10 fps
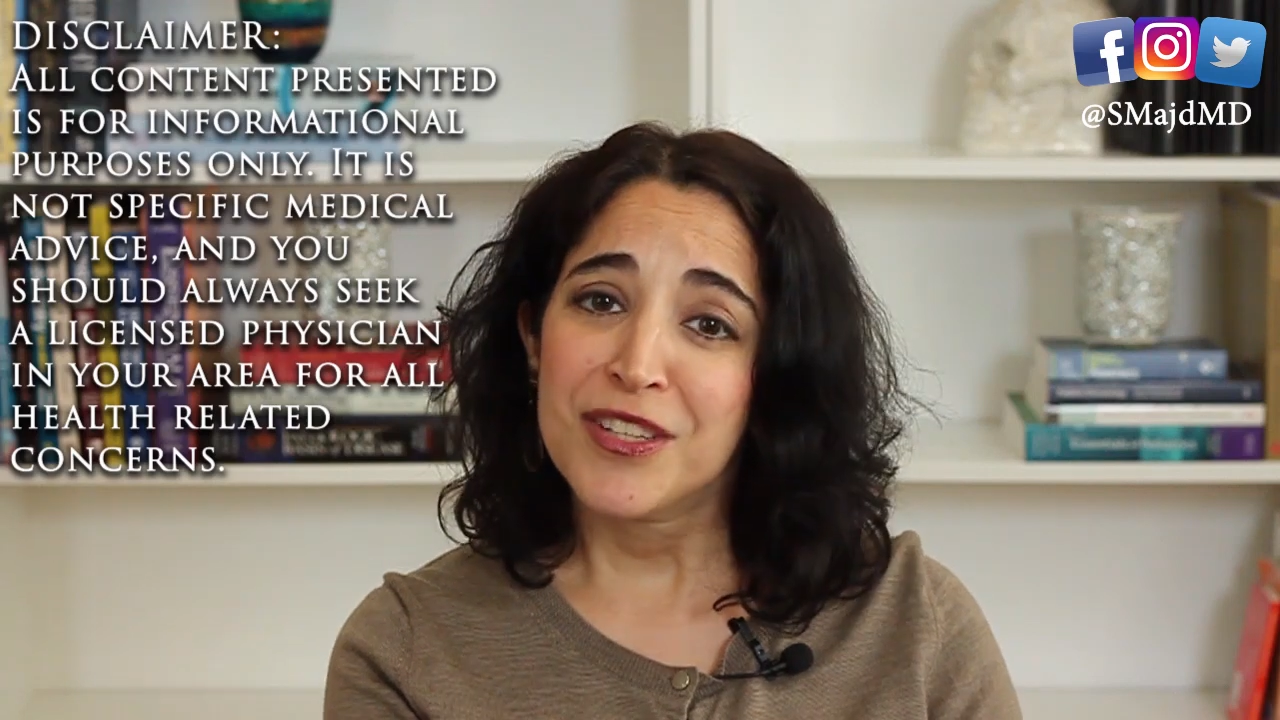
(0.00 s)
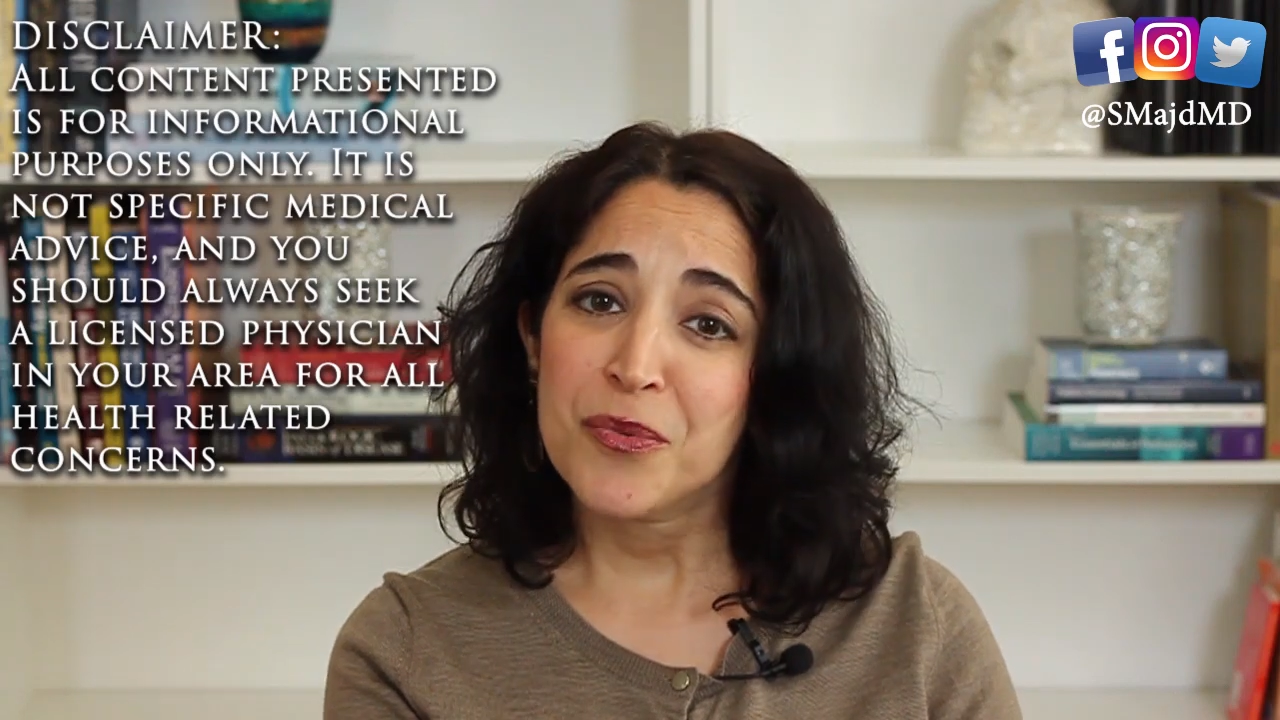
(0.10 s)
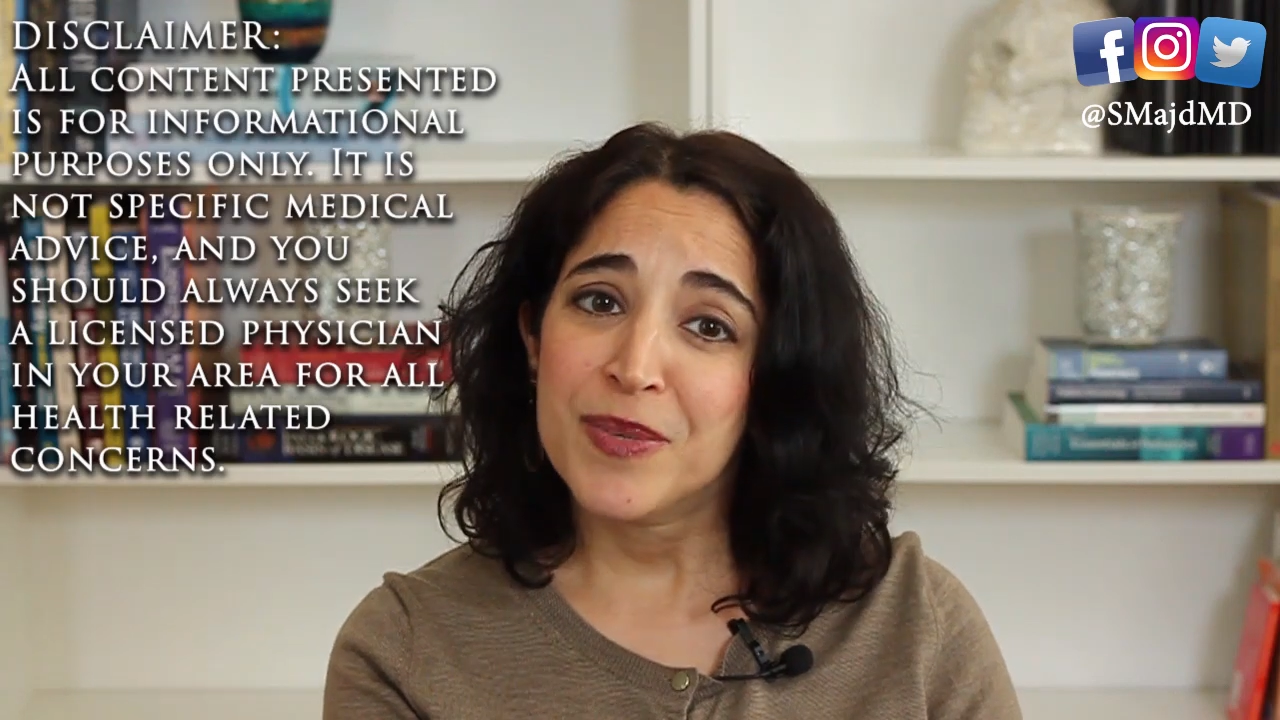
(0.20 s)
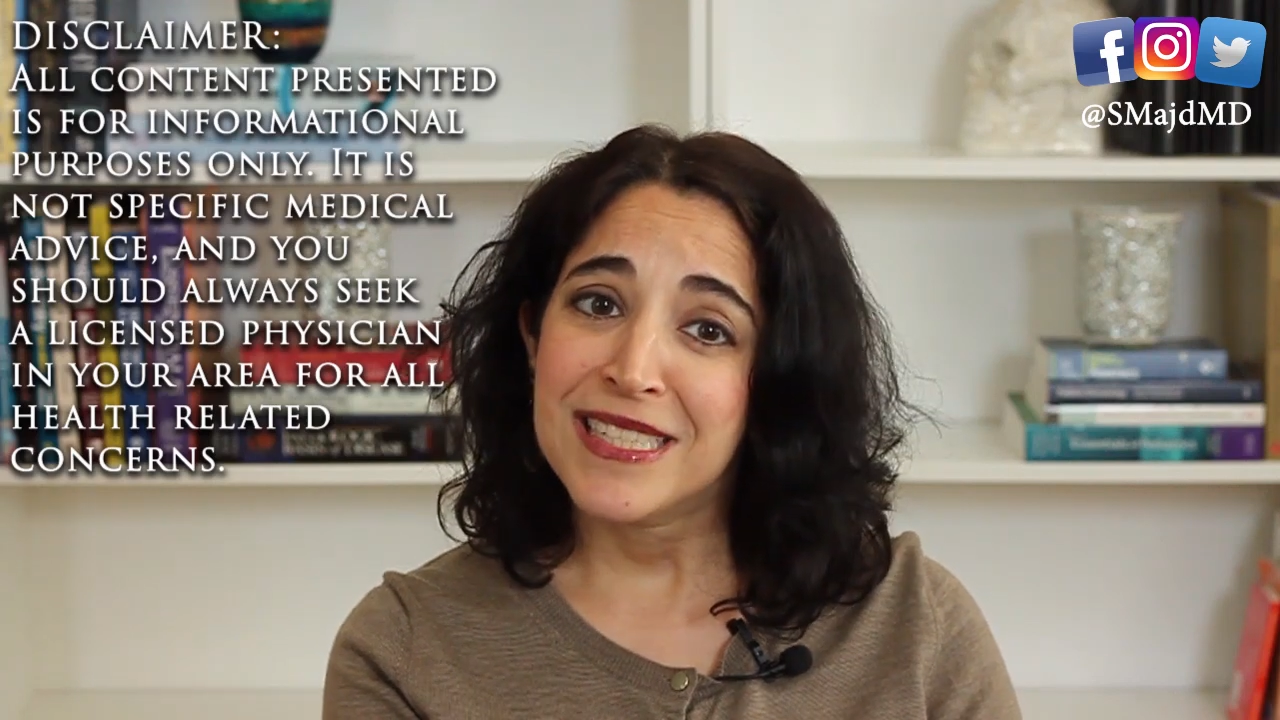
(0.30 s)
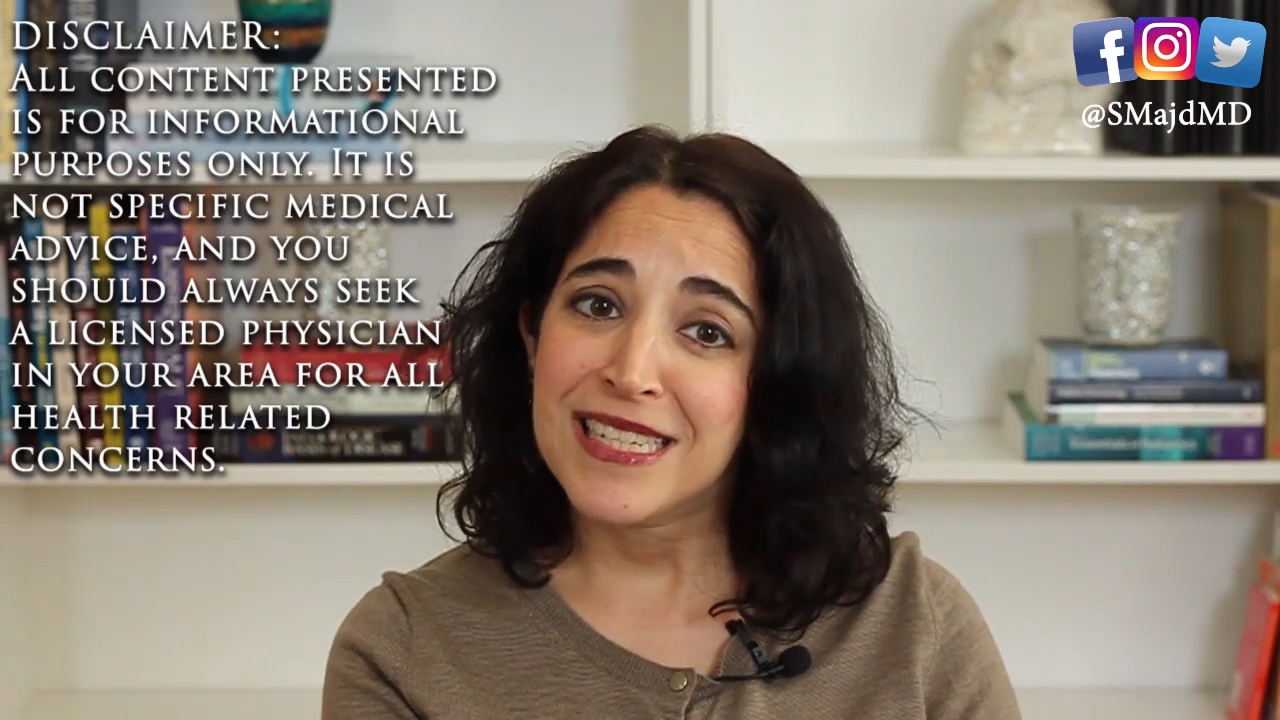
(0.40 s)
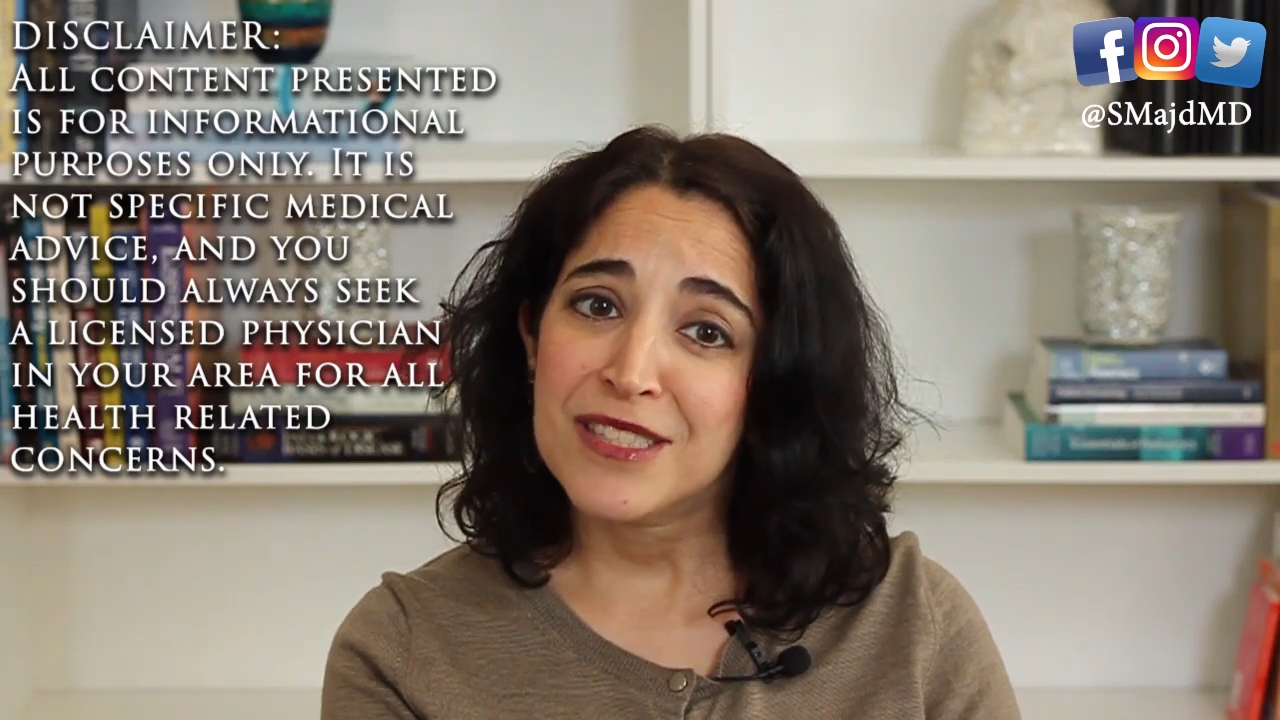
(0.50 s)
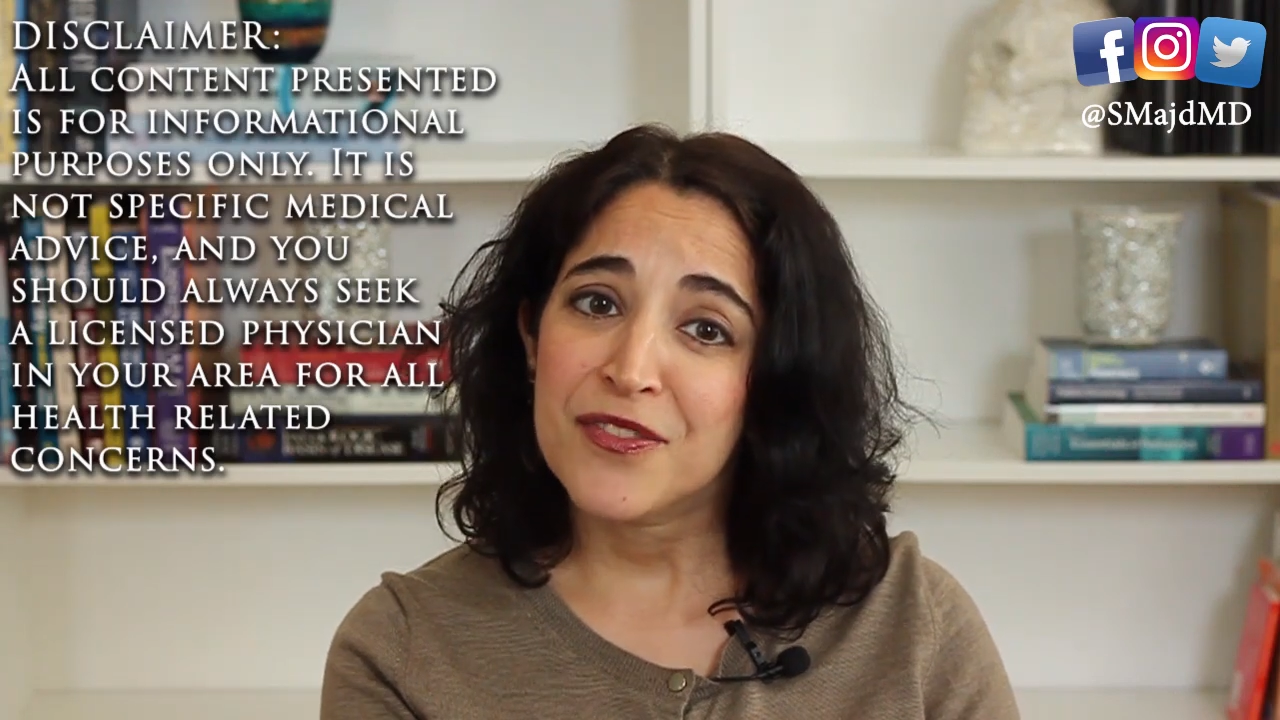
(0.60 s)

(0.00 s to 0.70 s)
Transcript: the reasons